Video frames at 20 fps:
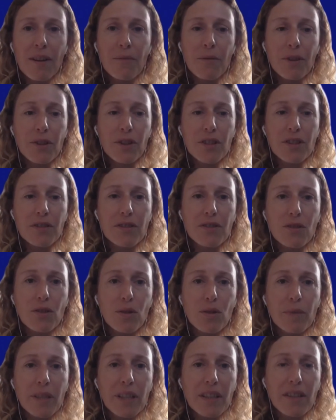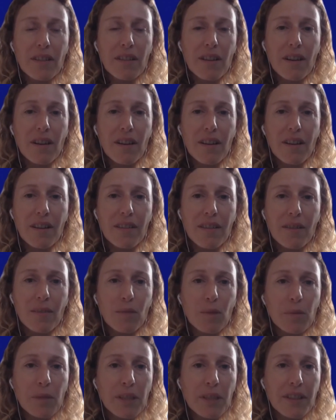We're going to zoom in on the
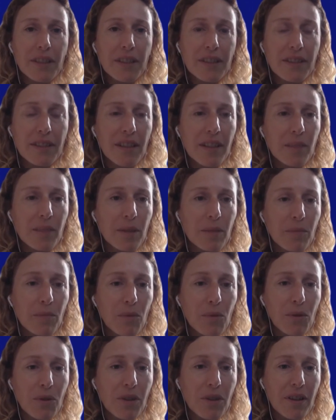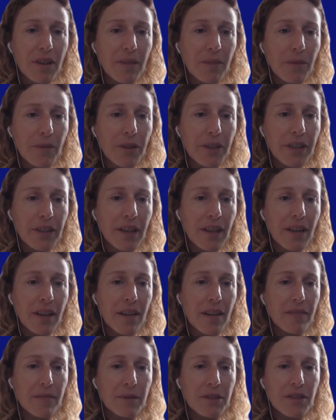mobility side a bit more, and we're going to
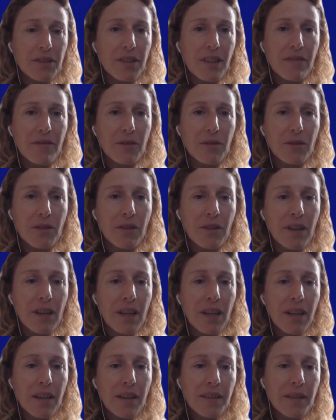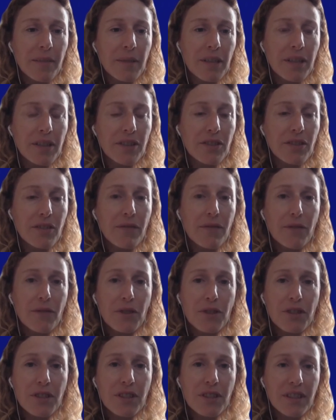have Mr. Salvador Yamas
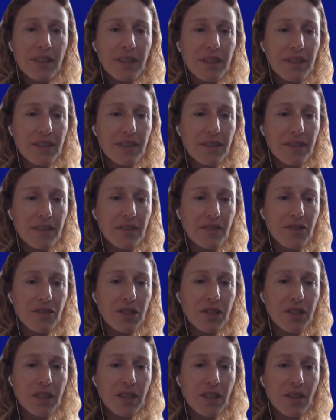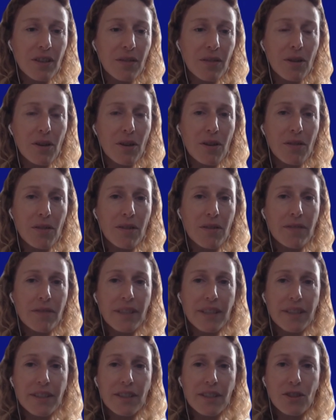first. He's the COO of
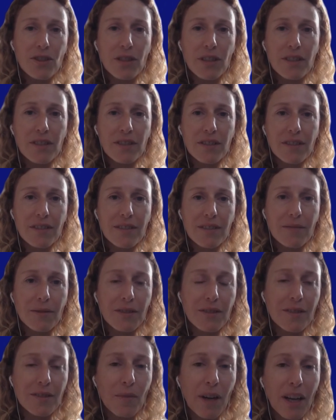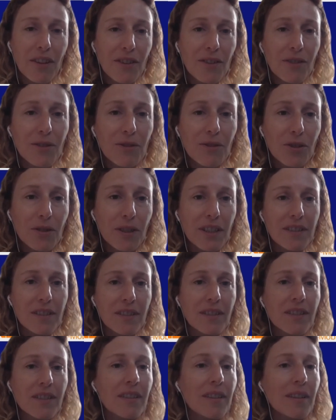AC Transit, which is my local
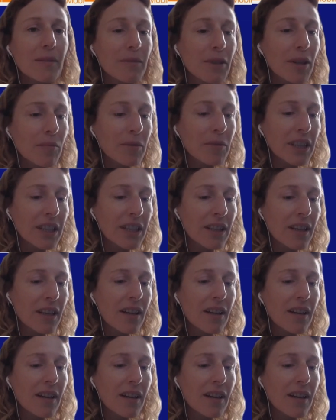transit company.